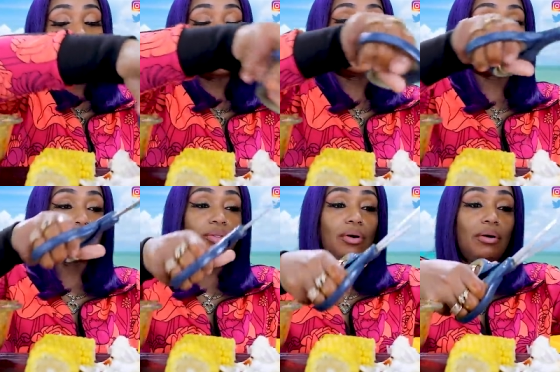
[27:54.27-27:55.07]
I got
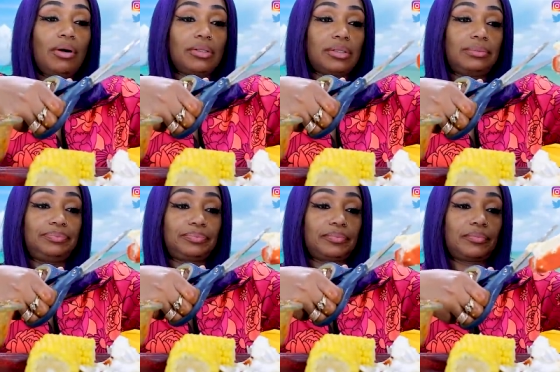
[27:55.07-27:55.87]
two horns,
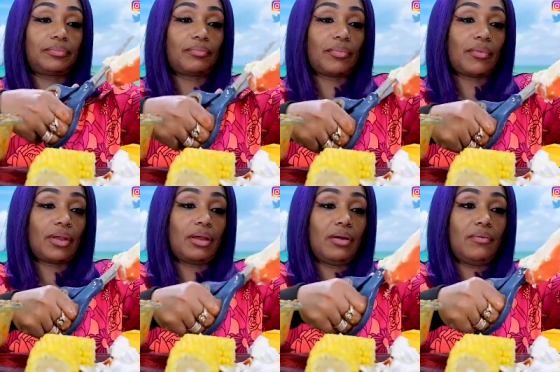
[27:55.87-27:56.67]

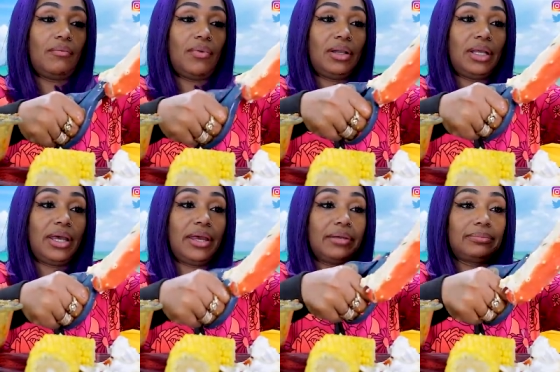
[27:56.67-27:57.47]
one
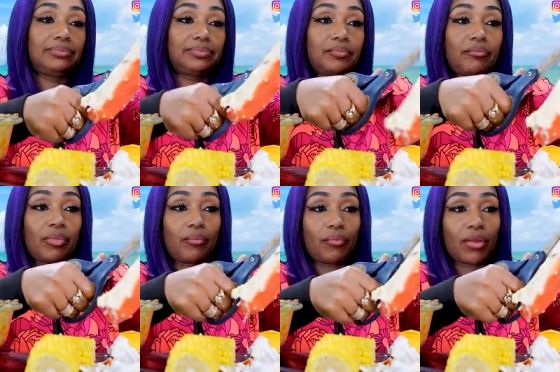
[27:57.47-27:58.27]
leg.
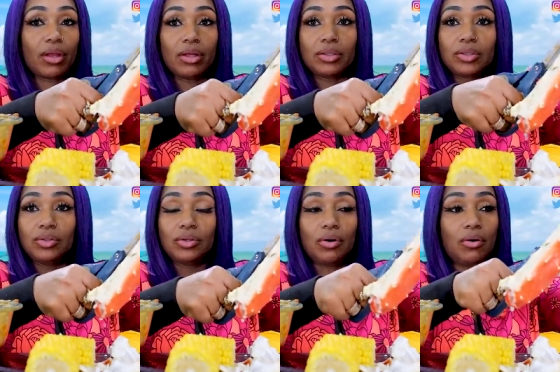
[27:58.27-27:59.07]

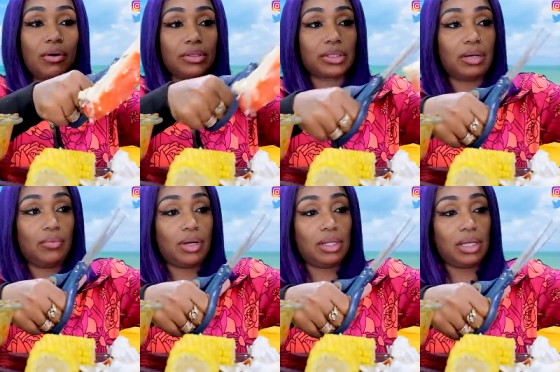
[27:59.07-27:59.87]
Two horns,
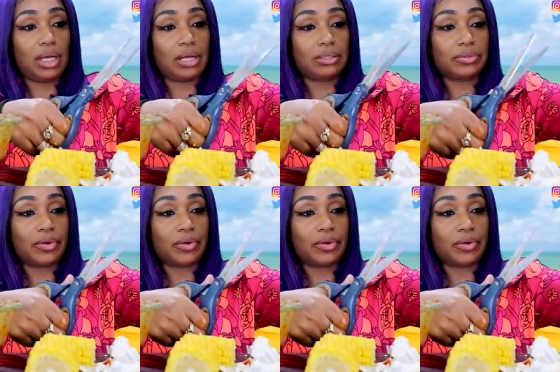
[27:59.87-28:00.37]
and one leg.